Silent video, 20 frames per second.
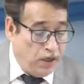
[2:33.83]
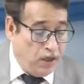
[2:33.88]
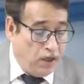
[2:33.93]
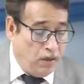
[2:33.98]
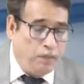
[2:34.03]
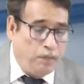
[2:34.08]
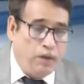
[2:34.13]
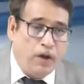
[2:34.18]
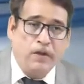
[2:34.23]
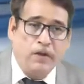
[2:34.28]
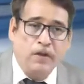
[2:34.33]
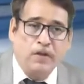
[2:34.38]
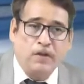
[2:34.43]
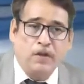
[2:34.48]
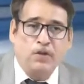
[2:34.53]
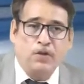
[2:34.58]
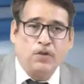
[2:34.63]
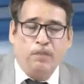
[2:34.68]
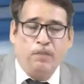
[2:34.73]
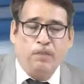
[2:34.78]
Bonus
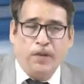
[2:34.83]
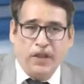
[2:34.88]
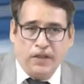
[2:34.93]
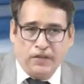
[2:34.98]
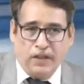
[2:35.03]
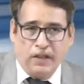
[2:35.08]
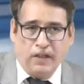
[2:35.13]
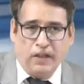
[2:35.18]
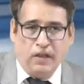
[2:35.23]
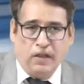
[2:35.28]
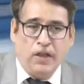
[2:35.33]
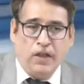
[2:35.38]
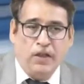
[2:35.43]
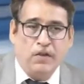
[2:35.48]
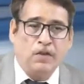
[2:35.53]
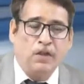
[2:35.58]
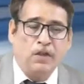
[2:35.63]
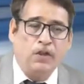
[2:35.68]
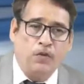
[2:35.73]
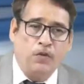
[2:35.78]
issue basically means
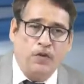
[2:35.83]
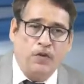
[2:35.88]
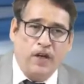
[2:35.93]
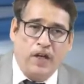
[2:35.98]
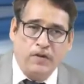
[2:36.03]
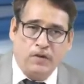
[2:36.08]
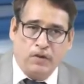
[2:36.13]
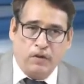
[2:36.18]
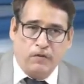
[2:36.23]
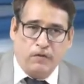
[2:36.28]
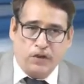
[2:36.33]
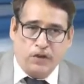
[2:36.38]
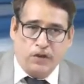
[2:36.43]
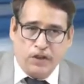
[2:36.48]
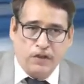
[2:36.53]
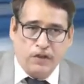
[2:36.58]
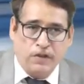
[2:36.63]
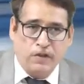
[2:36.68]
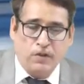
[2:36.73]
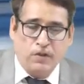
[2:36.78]
issuance of
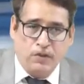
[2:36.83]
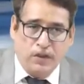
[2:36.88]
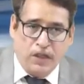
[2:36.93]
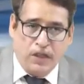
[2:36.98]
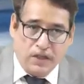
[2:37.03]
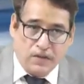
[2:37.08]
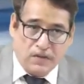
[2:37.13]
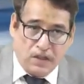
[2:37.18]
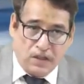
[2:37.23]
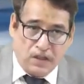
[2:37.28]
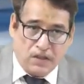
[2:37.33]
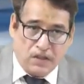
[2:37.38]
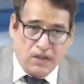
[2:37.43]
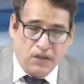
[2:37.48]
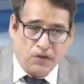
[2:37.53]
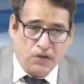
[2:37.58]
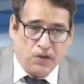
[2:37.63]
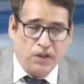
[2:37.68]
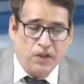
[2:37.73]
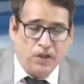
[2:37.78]
shares to the existing
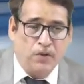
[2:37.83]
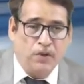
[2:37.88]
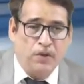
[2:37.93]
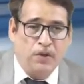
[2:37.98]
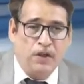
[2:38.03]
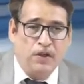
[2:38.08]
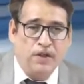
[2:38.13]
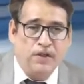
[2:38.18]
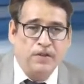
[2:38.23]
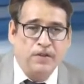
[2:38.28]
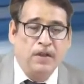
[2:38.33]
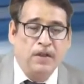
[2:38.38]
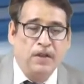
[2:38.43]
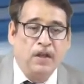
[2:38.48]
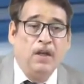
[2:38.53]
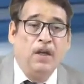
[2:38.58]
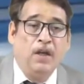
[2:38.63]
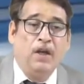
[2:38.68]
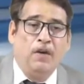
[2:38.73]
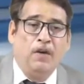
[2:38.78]
shareholders
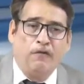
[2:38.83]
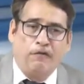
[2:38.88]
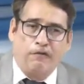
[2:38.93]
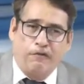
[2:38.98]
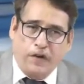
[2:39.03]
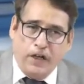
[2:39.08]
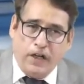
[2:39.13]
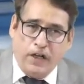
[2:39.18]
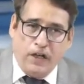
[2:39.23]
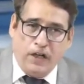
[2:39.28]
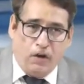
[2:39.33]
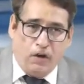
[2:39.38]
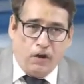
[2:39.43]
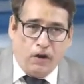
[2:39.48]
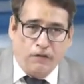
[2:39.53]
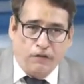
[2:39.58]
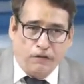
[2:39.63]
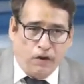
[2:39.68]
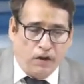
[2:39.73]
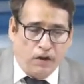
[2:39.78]
free
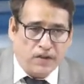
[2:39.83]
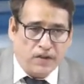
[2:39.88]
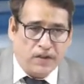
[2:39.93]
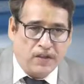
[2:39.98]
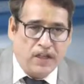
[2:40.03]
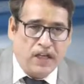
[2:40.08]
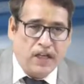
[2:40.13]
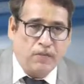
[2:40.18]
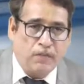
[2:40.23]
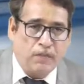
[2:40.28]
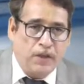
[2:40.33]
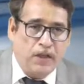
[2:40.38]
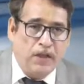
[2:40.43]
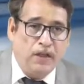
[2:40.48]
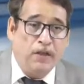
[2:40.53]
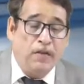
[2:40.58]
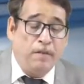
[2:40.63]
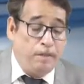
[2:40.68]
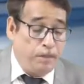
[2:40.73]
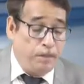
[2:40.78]
of cost. That means
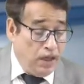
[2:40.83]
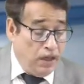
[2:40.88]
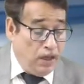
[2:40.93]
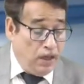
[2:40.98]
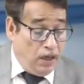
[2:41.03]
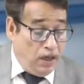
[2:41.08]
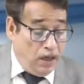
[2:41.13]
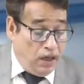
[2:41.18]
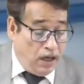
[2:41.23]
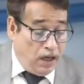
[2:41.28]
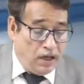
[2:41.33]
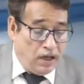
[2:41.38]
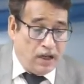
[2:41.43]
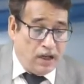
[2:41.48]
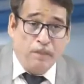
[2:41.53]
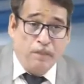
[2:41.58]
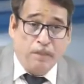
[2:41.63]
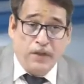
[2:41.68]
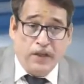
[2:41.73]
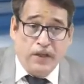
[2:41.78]
a
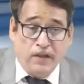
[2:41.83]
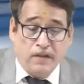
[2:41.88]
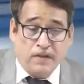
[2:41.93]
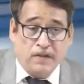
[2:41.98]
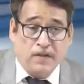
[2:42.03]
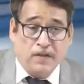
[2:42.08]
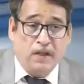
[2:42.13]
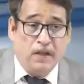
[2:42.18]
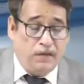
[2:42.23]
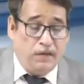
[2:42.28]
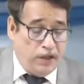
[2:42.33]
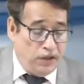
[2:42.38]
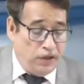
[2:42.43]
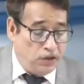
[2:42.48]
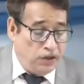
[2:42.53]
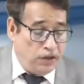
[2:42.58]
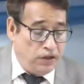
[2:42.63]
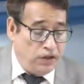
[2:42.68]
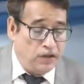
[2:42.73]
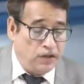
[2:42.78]
company is giving
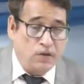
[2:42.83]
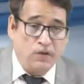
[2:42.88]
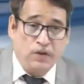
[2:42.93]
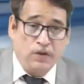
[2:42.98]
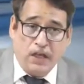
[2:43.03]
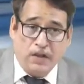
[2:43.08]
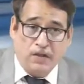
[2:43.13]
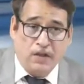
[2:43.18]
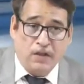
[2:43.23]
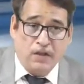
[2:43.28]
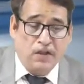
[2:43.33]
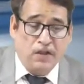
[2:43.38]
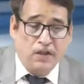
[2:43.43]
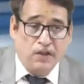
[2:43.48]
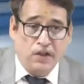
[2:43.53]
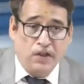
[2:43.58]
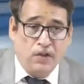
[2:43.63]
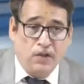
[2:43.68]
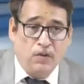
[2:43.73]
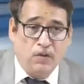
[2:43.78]
shares to the existing
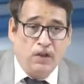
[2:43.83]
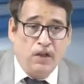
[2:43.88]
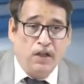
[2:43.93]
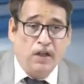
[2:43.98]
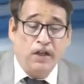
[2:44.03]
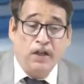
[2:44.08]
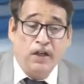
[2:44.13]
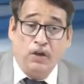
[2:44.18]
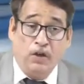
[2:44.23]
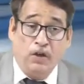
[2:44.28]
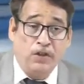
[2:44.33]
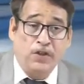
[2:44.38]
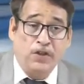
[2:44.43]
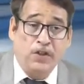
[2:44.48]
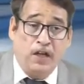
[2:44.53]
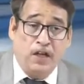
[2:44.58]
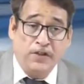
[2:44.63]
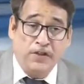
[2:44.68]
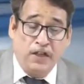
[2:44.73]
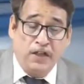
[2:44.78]
shareholder and not
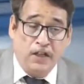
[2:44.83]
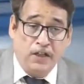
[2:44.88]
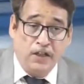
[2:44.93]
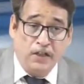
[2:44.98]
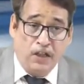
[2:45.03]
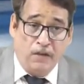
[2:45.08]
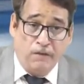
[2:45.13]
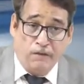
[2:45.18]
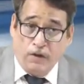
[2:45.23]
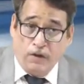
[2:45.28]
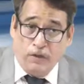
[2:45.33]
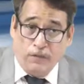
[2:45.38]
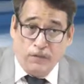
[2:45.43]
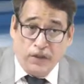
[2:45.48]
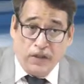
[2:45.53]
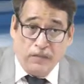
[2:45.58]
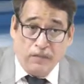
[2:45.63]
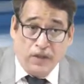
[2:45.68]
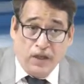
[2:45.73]
charging anything from them.